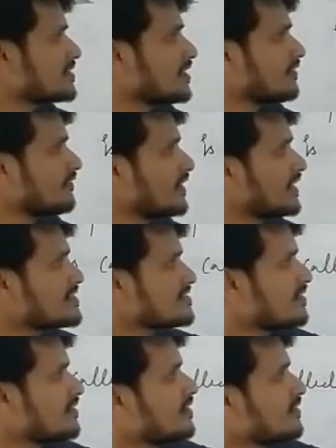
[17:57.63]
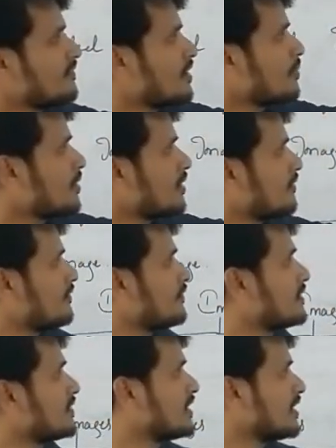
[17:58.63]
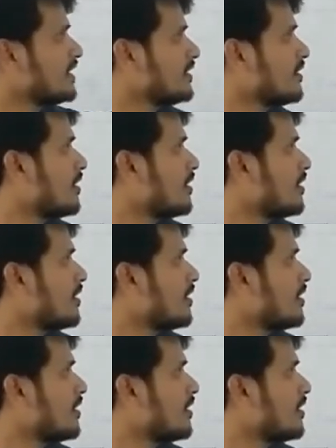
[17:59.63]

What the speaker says: of external form of thing